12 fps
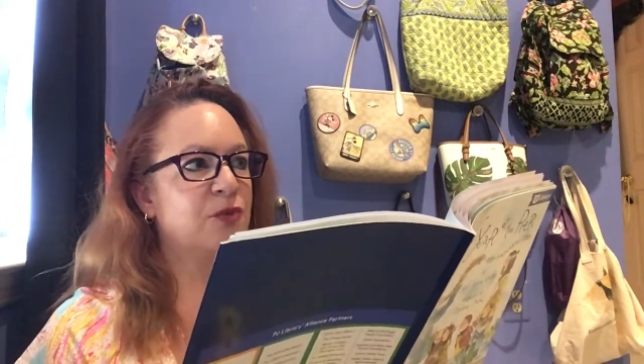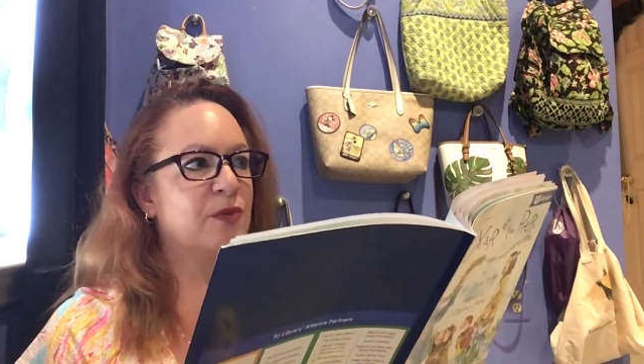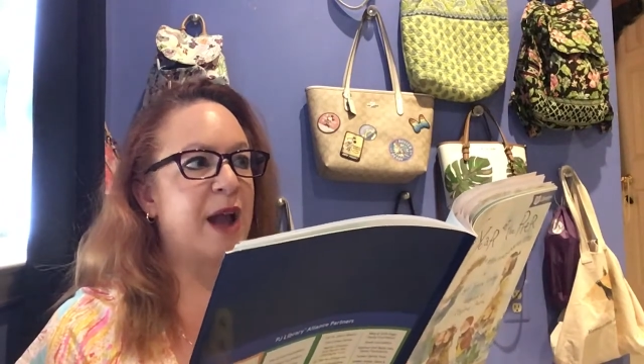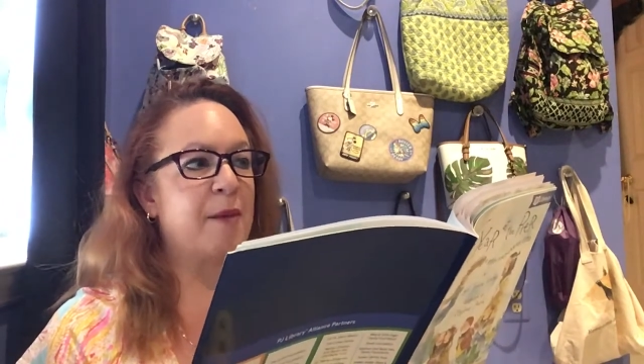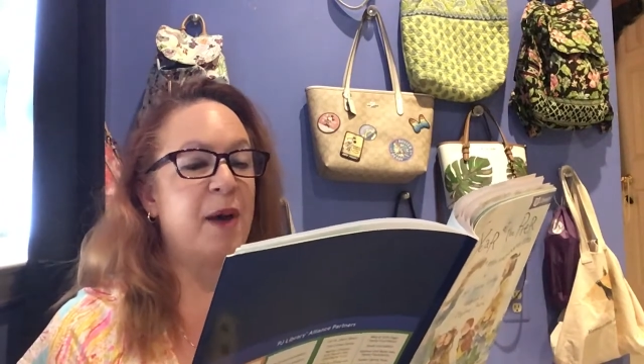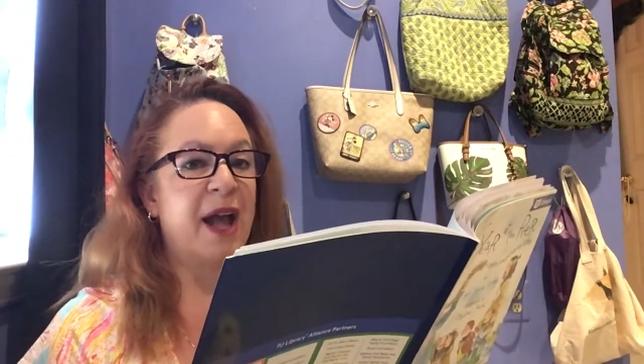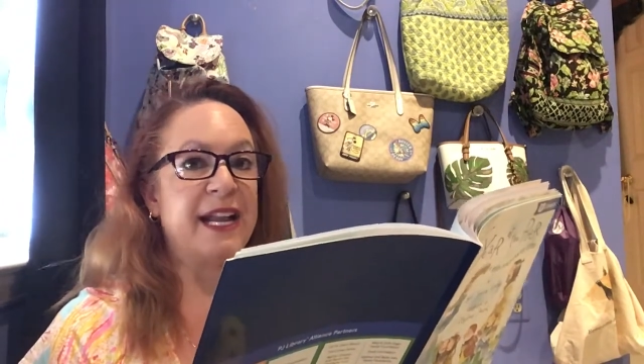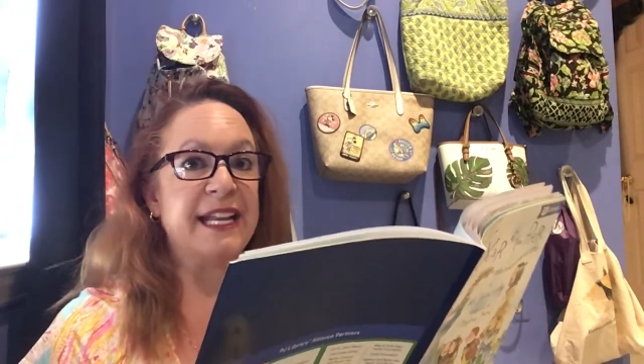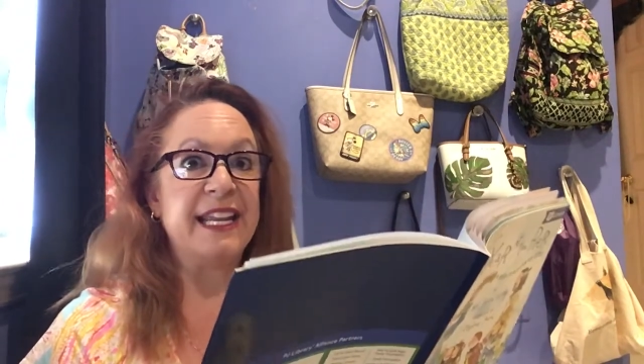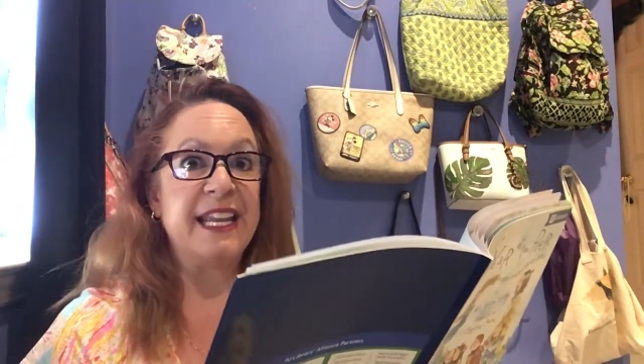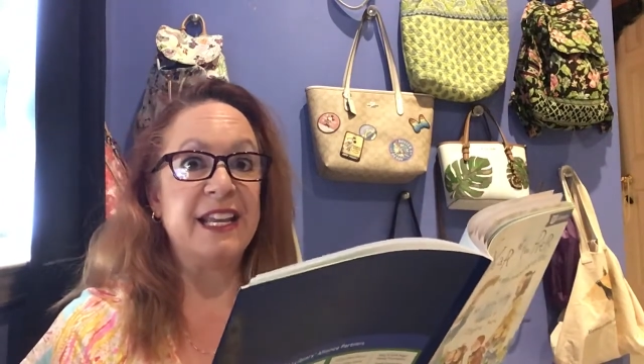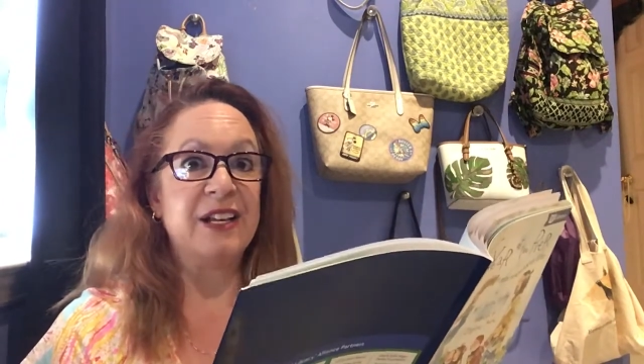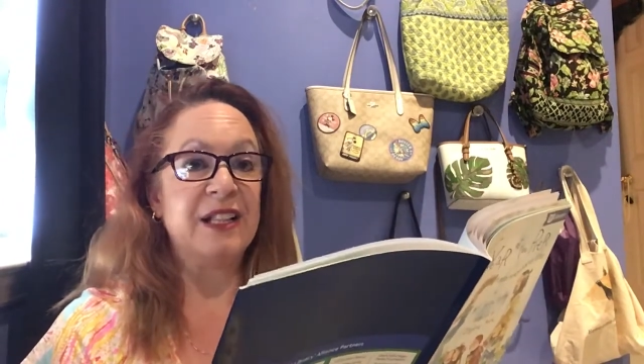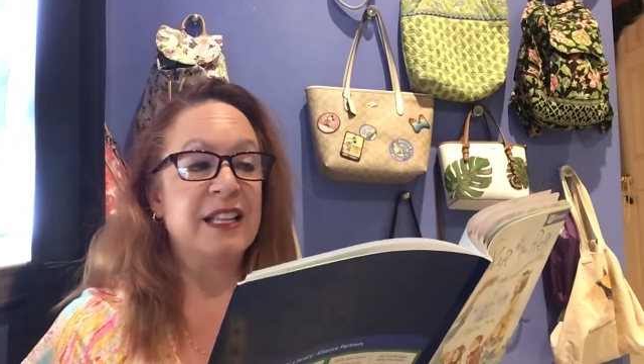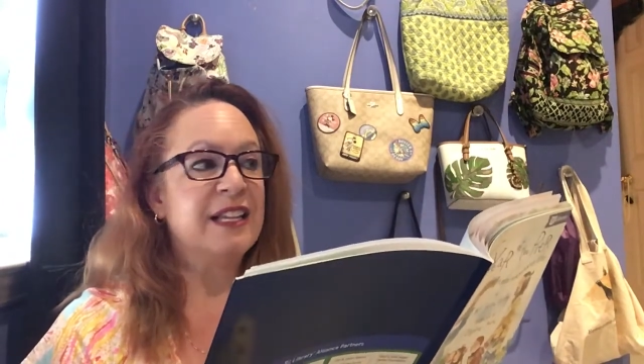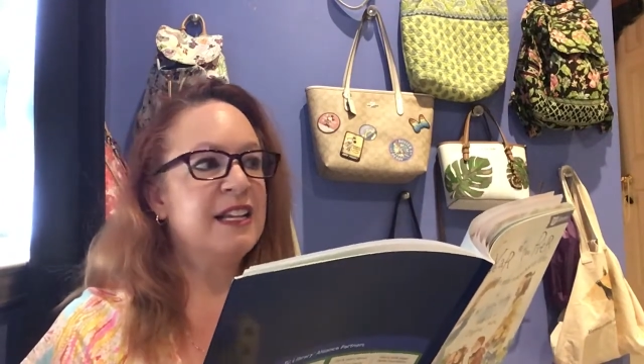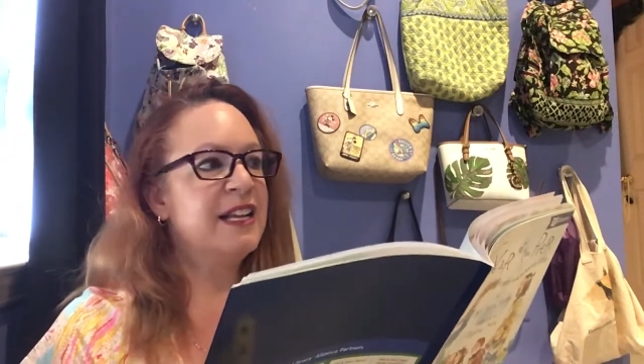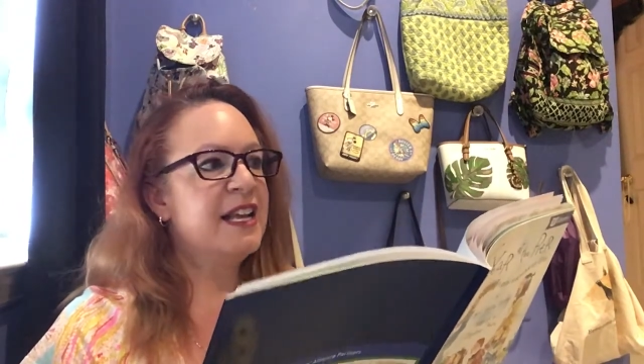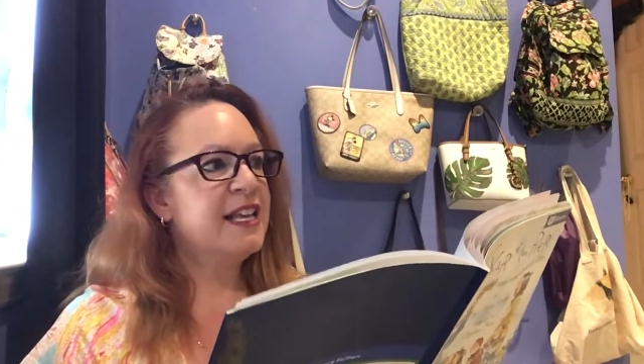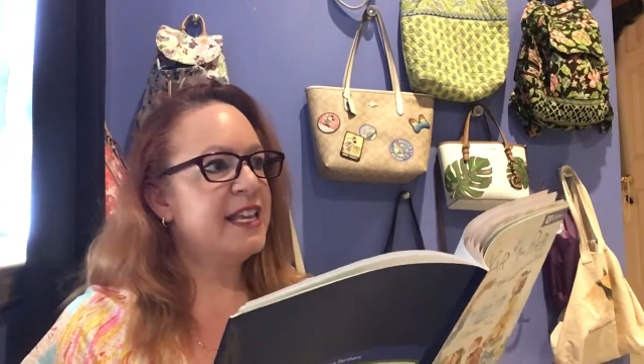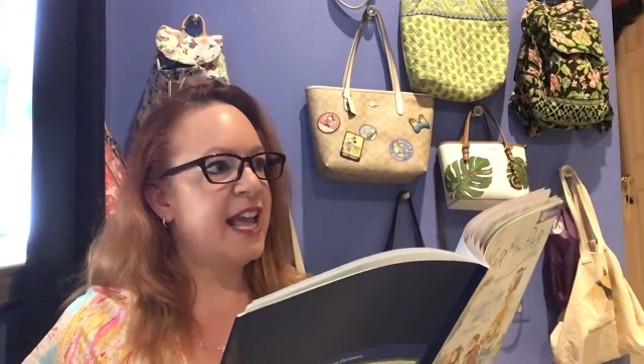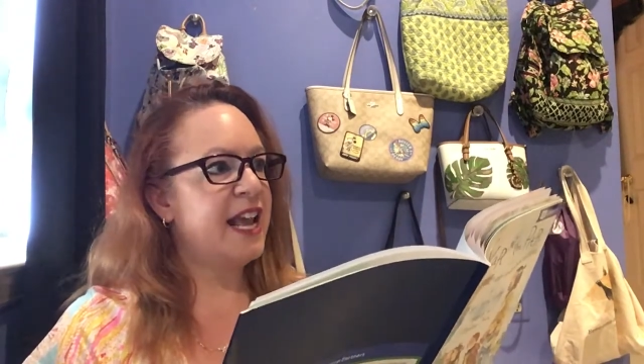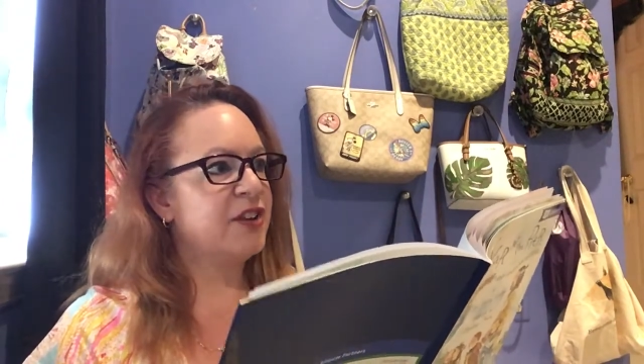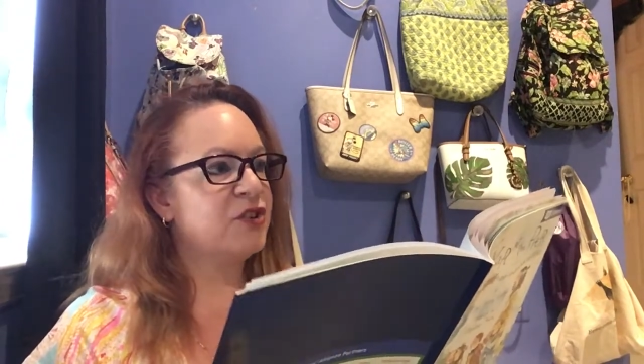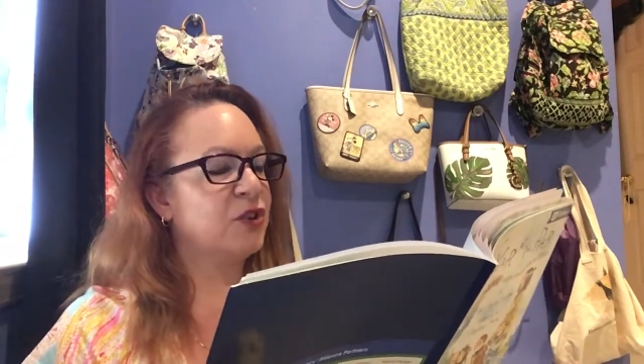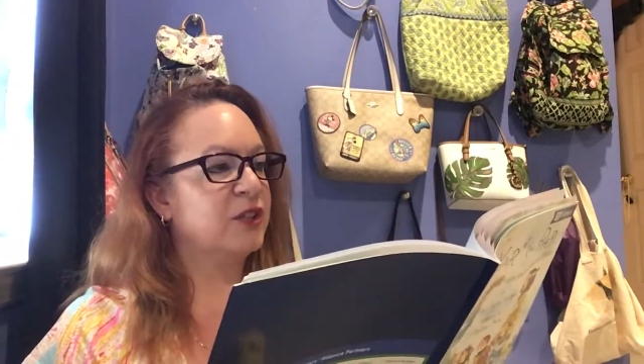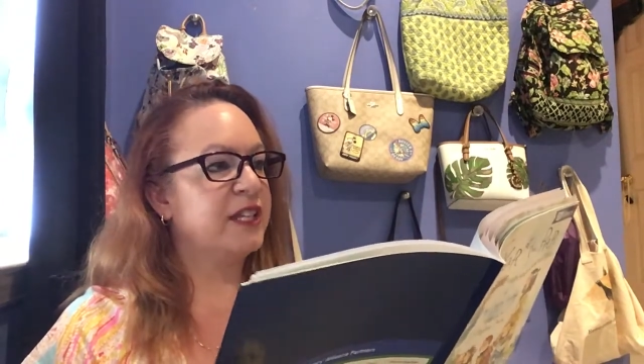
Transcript: Rabbi Neil, Cantor